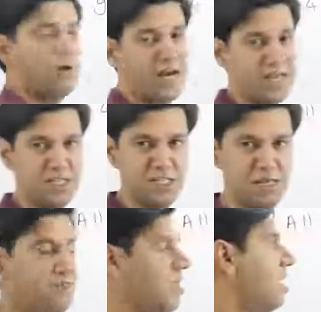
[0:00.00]
to arrange
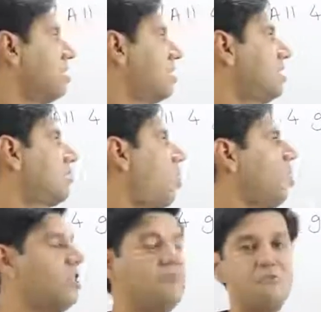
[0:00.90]
them. Since
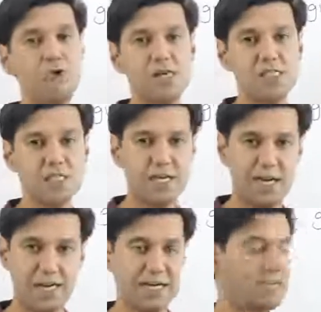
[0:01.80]
all the 4 girls
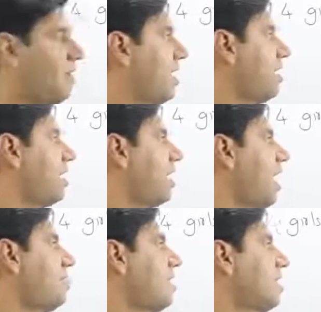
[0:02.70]
are treated as one
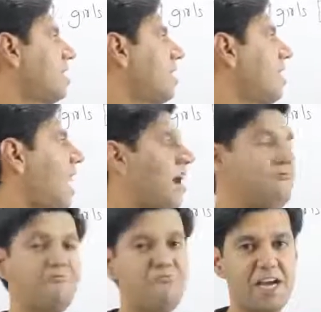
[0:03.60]
entity, I basically
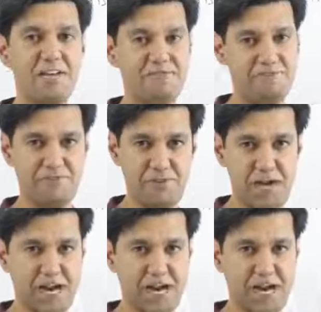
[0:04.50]
have 5